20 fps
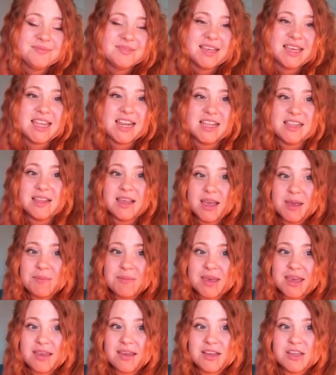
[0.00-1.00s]
and
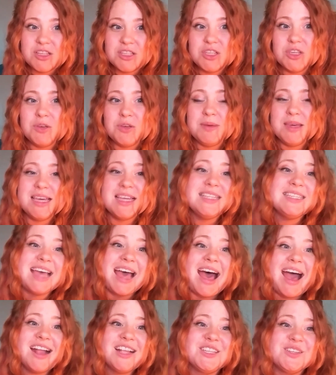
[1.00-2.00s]
alignment as you begin to
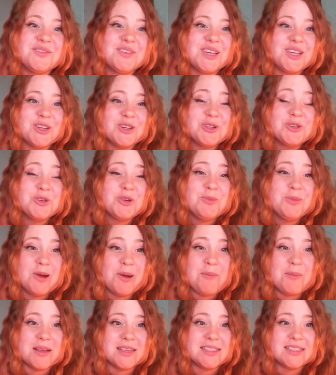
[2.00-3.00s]
activate your true
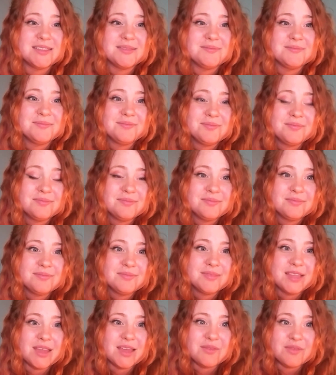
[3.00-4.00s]
purpose
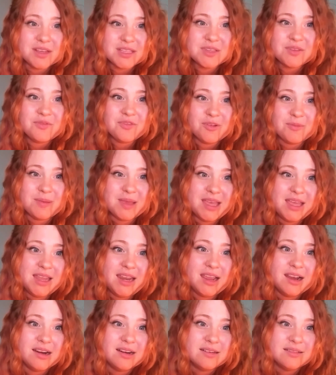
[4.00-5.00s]
and reason for being
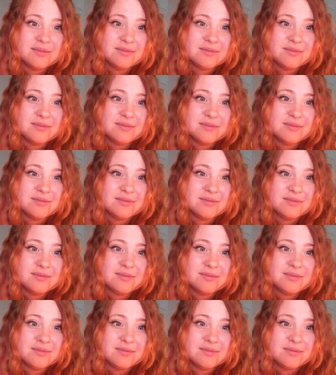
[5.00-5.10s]
here.